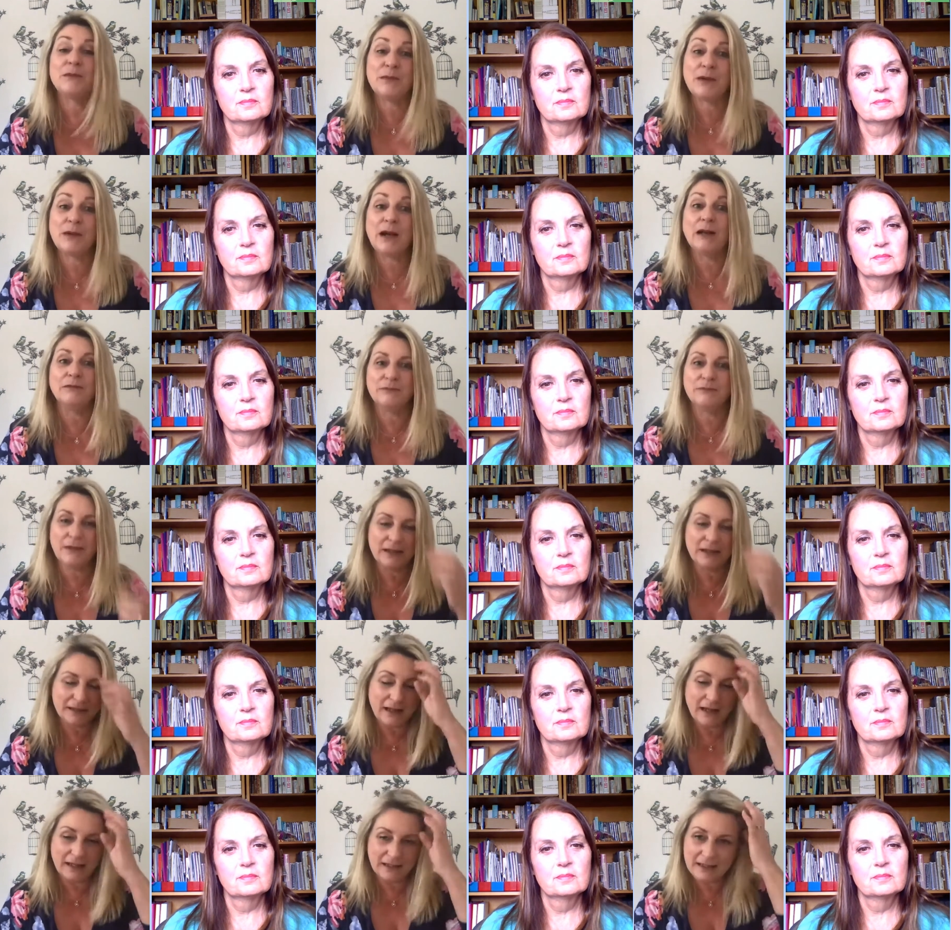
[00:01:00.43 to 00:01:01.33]
Speaker 1: Well,
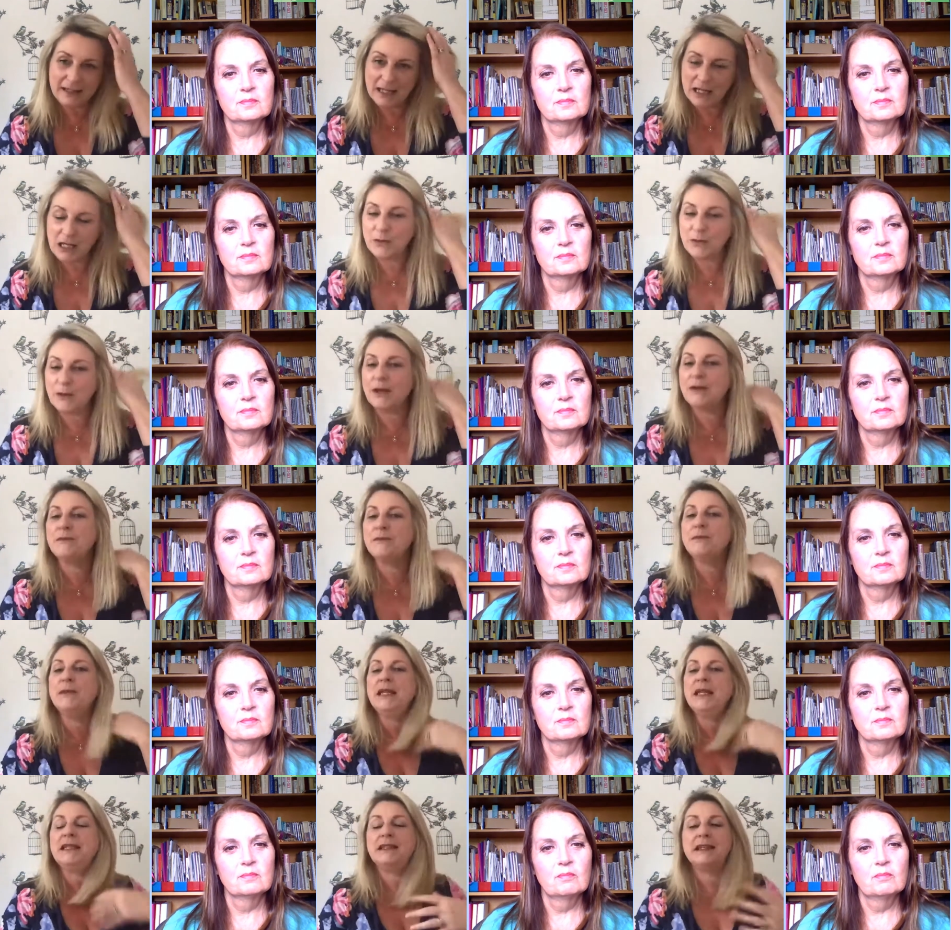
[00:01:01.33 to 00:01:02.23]
I see you at
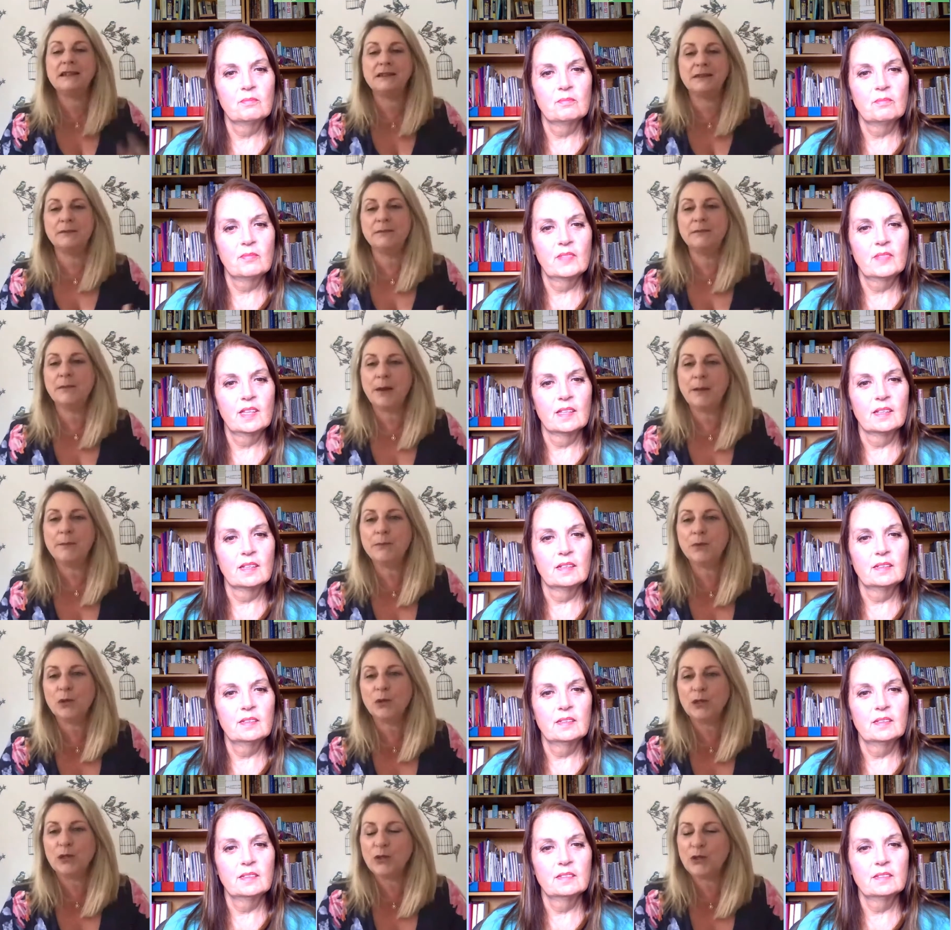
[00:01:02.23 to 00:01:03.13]
meetings and
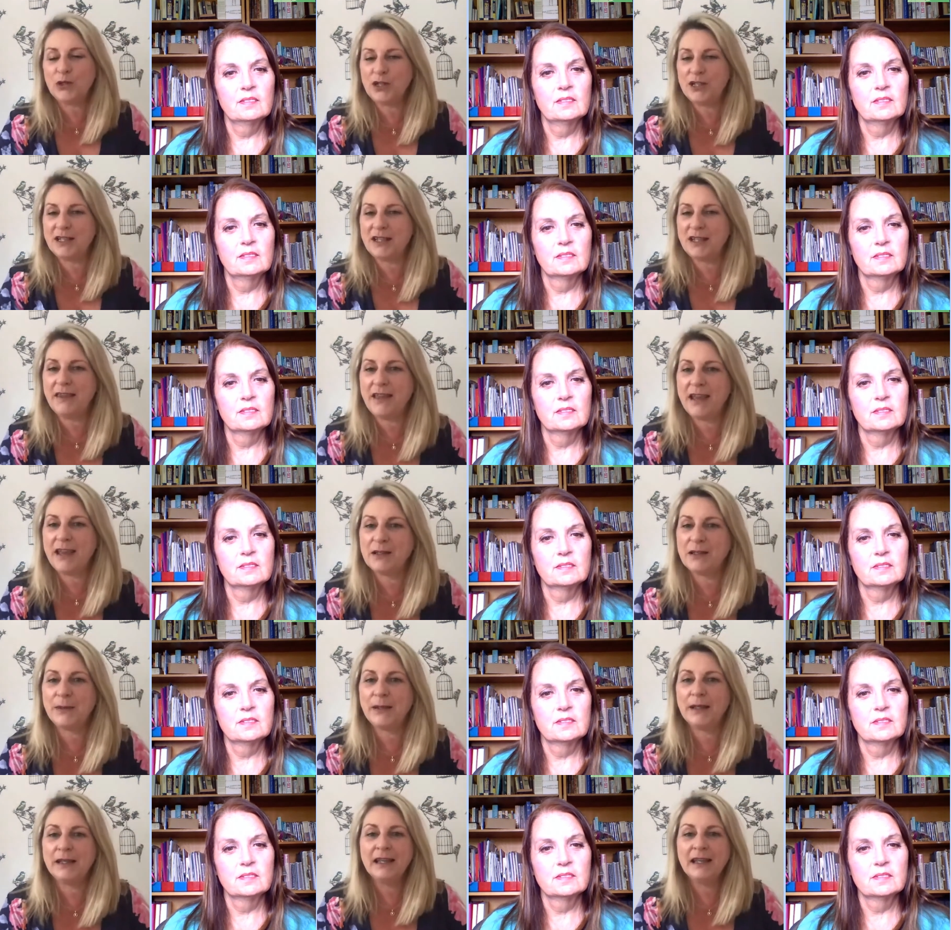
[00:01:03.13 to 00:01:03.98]
book launches and things, but